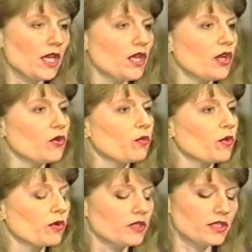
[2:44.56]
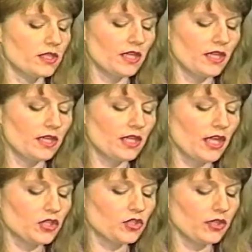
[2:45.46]
In other words,
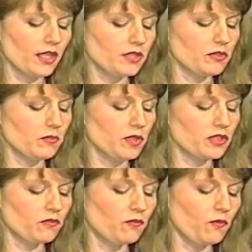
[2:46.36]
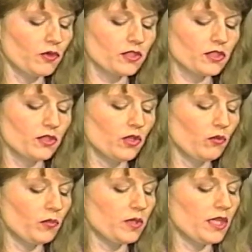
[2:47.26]
nationalism is a force
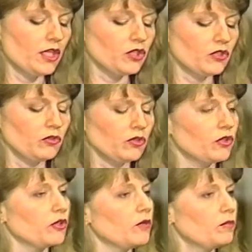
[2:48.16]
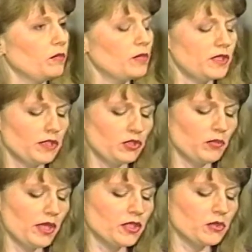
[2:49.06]
with potential good, p-
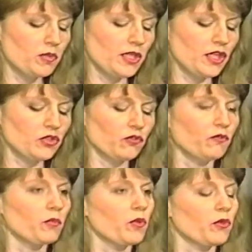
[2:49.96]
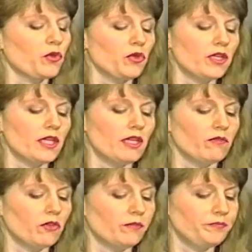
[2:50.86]
tremendous potential for both good and
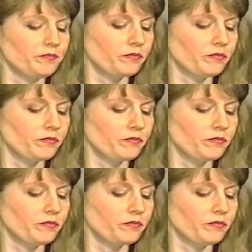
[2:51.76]
evil.